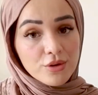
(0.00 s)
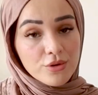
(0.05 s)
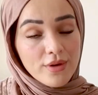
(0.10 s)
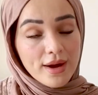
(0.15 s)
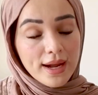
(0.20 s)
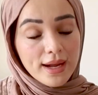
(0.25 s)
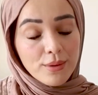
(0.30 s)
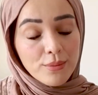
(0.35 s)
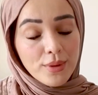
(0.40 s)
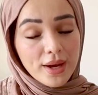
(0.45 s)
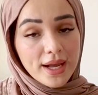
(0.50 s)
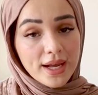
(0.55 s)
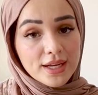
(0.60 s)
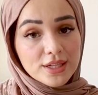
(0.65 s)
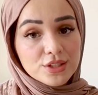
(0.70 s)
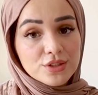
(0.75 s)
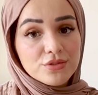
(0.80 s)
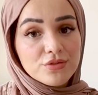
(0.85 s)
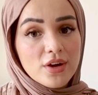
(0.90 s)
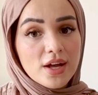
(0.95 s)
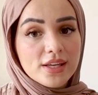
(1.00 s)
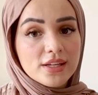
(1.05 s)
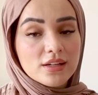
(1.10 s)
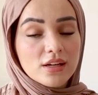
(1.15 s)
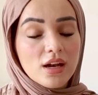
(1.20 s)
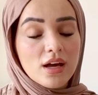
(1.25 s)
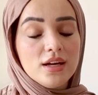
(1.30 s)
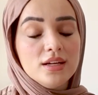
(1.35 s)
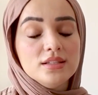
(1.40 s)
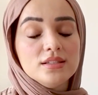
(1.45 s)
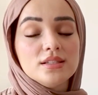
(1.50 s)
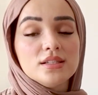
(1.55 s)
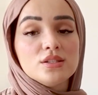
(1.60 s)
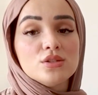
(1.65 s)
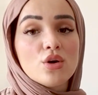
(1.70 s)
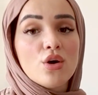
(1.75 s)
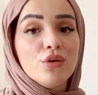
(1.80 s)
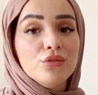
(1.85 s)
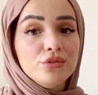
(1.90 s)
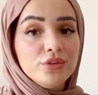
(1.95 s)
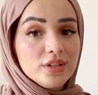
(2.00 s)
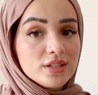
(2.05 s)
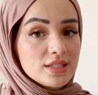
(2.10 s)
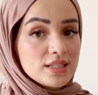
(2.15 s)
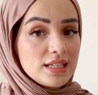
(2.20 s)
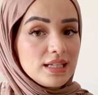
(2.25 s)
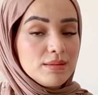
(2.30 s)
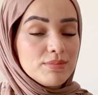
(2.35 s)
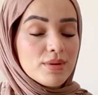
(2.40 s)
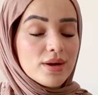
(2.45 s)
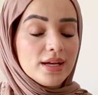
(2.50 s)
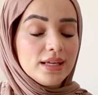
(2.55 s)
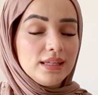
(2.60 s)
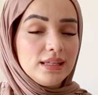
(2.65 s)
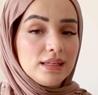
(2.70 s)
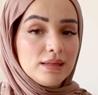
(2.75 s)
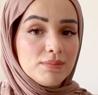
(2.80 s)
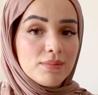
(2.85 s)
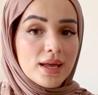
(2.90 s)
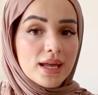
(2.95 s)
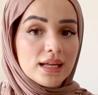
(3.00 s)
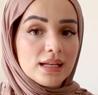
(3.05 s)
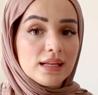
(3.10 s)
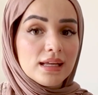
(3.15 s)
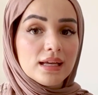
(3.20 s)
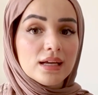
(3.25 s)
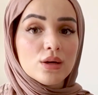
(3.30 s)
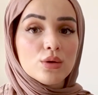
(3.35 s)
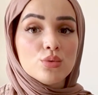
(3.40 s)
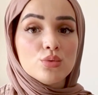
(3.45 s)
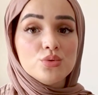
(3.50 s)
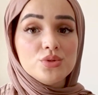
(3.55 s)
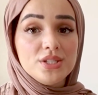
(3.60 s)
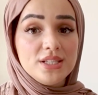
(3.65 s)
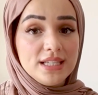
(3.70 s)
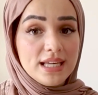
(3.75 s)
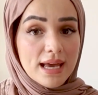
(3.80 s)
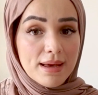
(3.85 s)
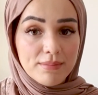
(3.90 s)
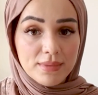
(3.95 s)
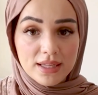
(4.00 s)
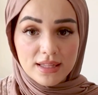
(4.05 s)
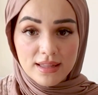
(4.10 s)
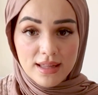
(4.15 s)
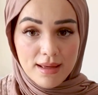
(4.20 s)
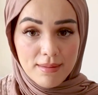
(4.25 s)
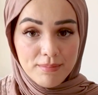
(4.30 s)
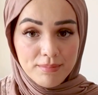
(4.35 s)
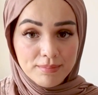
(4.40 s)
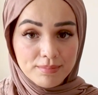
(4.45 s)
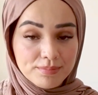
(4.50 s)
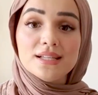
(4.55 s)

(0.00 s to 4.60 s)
A great way to find clients is obviously by emailing or DMing them.